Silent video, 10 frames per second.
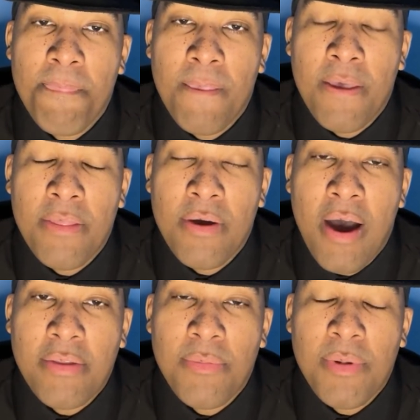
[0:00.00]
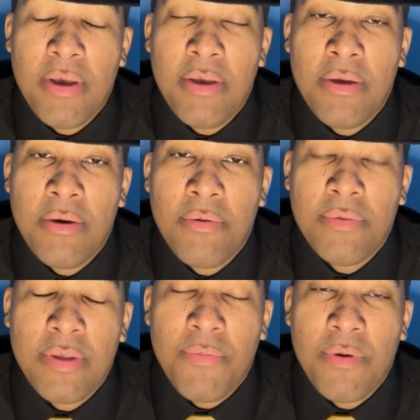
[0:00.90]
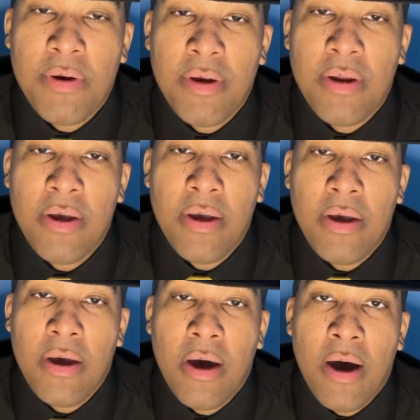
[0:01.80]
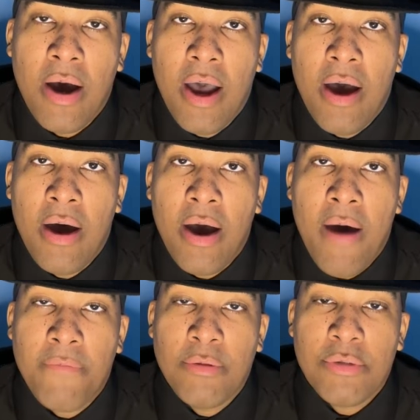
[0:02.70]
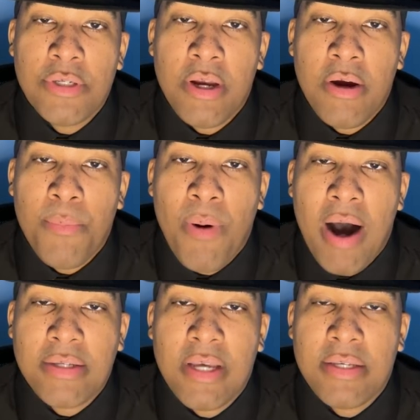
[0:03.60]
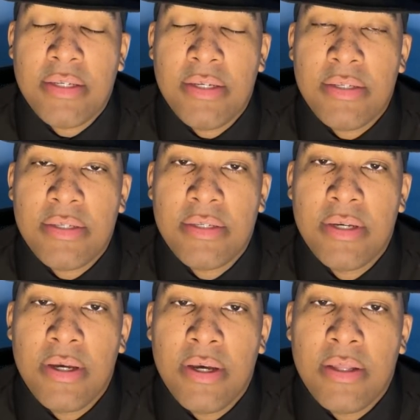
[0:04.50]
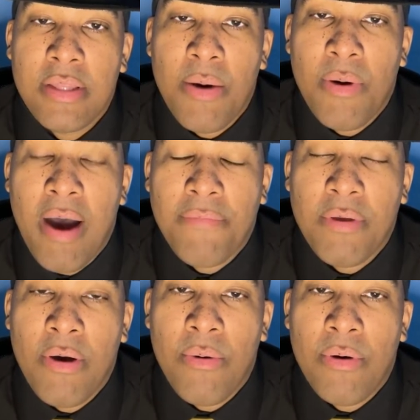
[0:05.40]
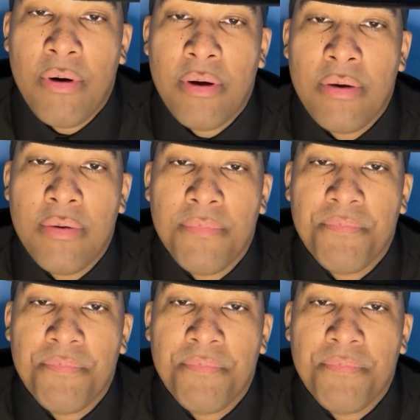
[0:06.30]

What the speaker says: And there have to be, different evolutionary processes that will have to go on.